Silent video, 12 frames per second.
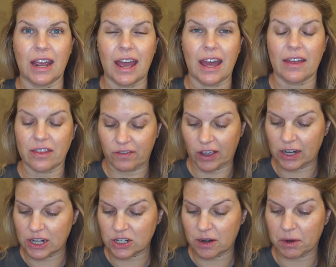And the
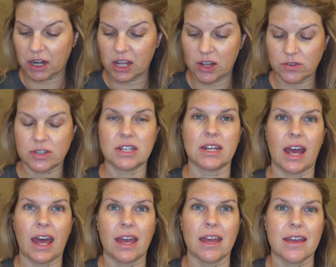foundation I'm gonna use
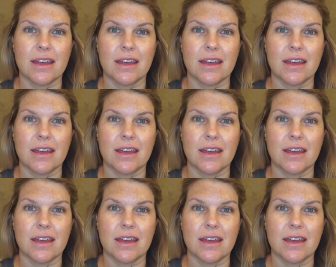today